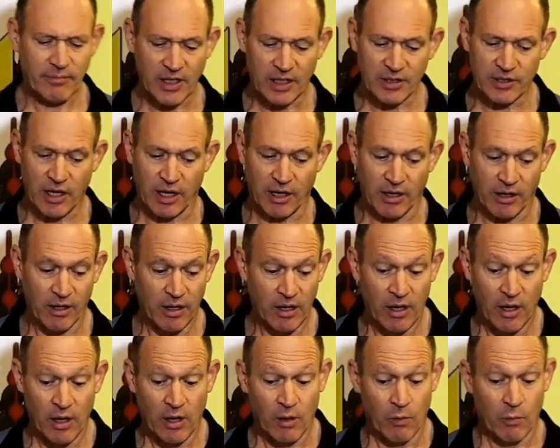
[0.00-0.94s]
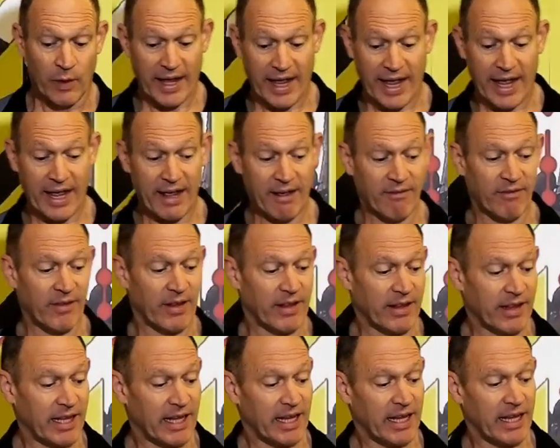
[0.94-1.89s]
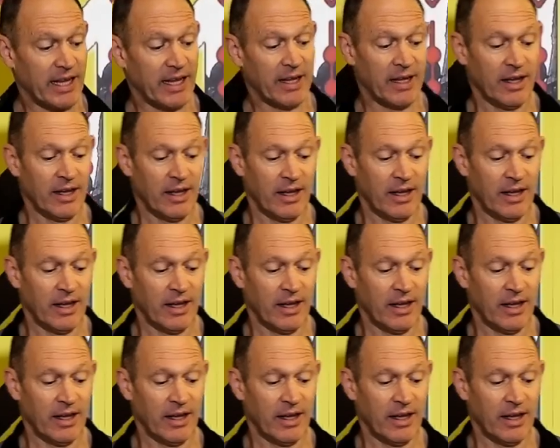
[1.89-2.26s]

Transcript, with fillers: So we have the